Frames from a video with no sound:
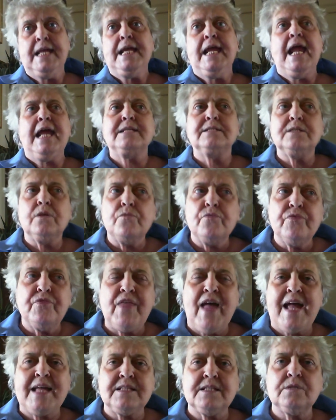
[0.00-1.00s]
And so
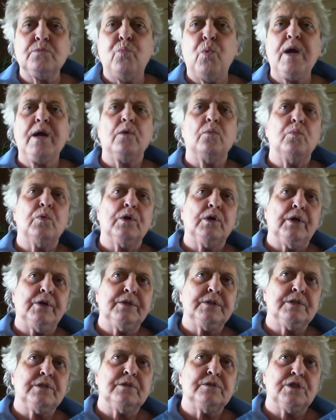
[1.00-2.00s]
that's where we're going
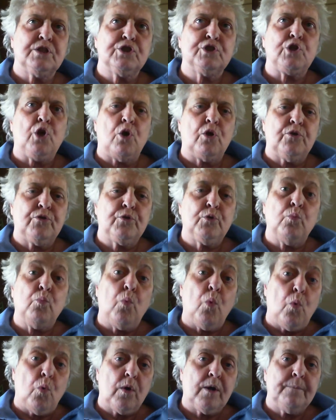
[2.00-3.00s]
to start the
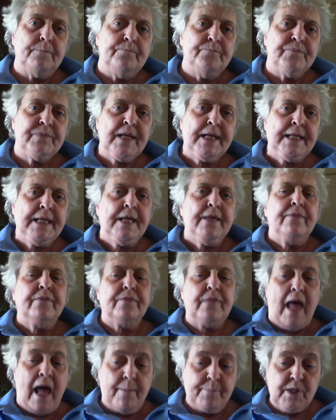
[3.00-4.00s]
war.
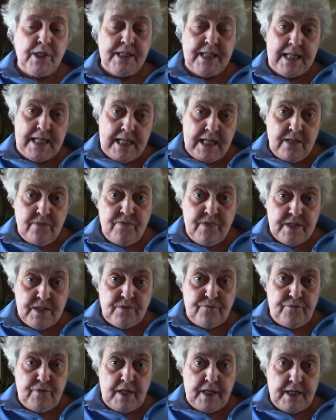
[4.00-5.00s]
I'm going to end this
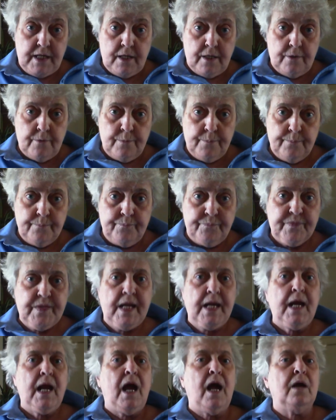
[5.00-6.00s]
video.
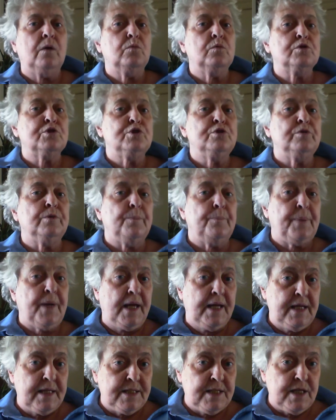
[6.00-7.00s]
I want you to
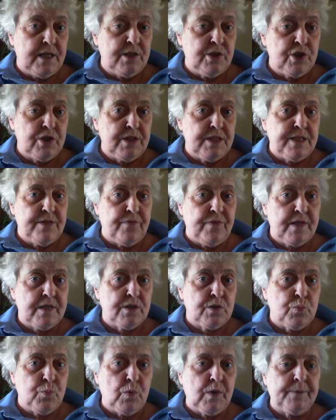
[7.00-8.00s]
pay attention to
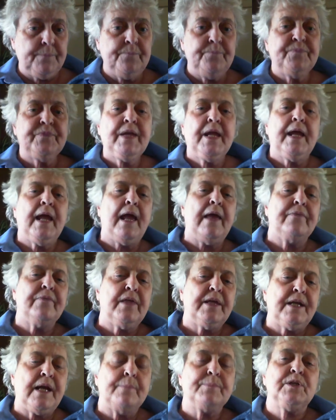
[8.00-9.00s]
this one, and
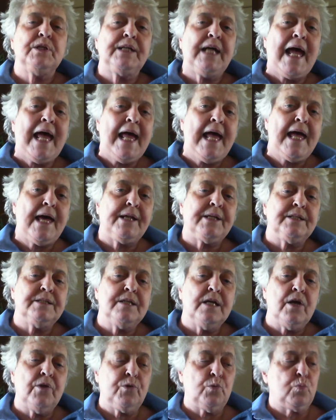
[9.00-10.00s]
then I'm going to add
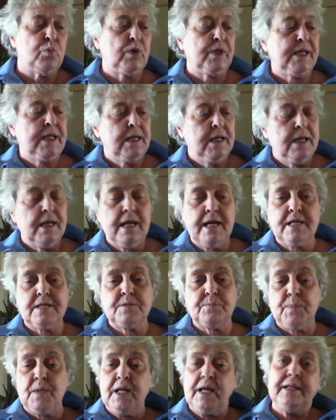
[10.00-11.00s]
another one
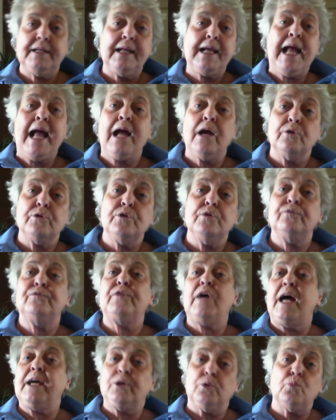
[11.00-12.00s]
explaining how you
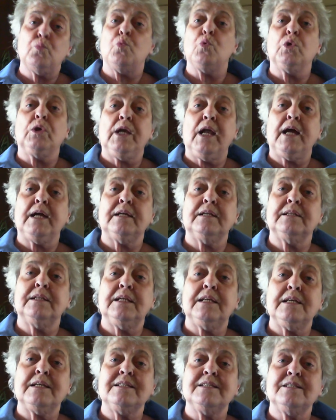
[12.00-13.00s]
fight a war like
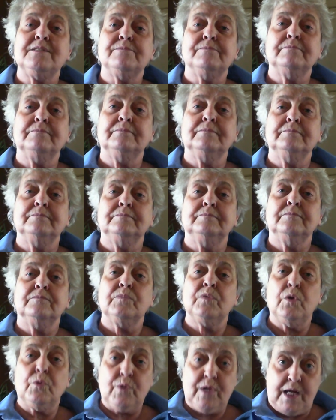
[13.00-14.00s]
this.
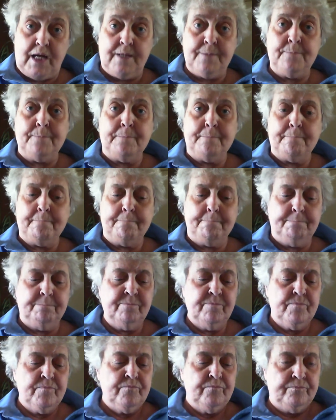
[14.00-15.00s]
Okay?
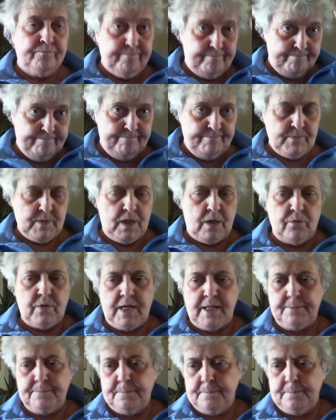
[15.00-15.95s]
All right.